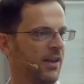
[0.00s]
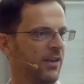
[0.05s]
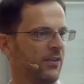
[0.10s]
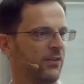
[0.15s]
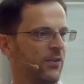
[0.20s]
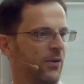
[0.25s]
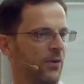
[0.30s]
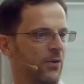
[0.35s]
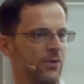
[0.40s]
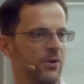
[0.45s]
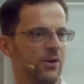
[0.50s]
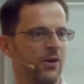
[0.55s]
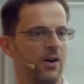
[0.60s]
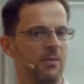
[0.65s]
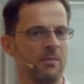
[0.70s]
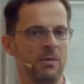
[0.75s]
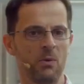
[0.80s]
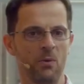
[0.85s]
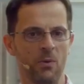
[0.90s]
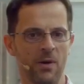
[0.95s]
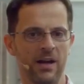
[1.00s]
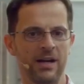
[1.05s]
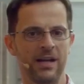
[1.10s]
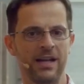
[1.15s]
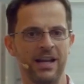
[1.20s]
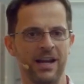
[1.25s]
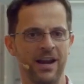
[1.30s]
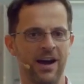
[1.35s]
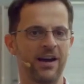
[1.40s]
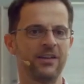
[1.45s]
So you're going to be one
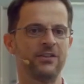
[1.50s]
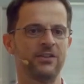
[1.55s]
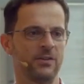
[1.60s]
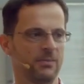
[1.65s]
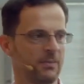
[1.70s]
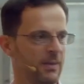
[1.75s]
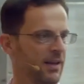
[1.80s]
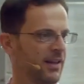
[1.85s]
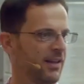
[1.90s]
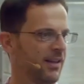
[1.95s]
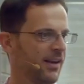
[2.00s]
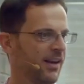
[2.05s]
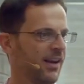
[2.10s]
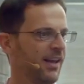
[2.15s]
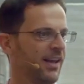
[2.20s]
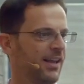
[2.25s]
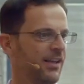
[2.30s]
in 100 million.